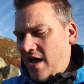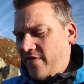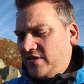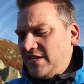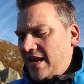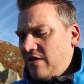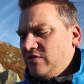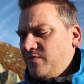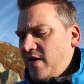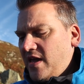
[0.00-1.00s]
And this
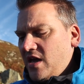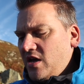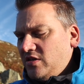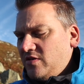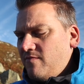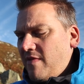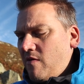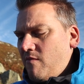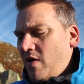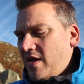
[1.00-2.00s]
allows me to
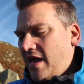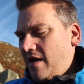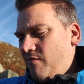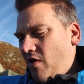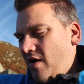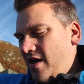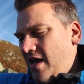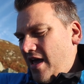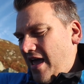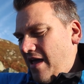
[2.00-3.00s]
mount my camera
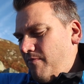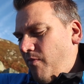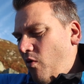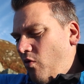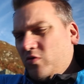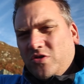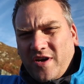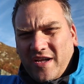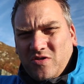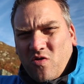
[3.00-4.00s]
in
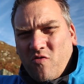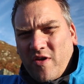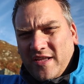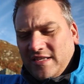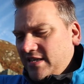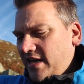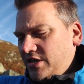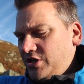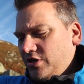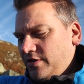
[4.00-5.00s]
portrait
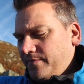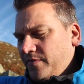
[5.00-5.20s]
orientation,